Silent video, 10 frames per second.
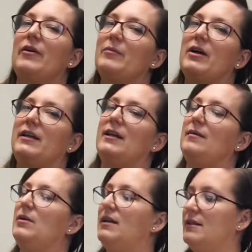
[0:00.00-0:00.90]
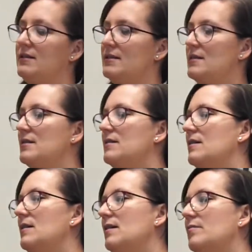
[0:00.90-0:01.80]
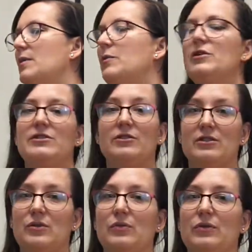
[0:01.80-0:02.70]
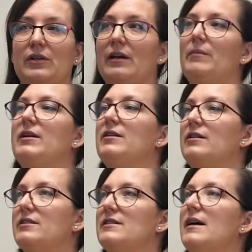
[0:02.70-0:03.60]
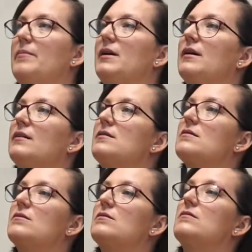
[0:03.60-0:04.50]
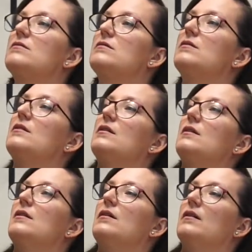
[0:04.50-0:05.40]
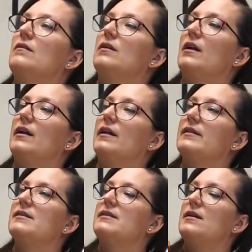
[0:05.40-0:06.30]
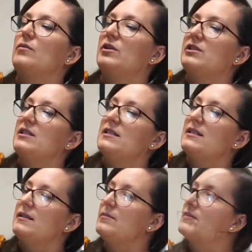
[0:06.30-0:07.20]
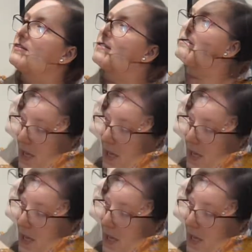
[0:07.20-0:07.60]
I'm lucky because my boys are in school and my daughter is napping, so I gotta get this done while she sleeps.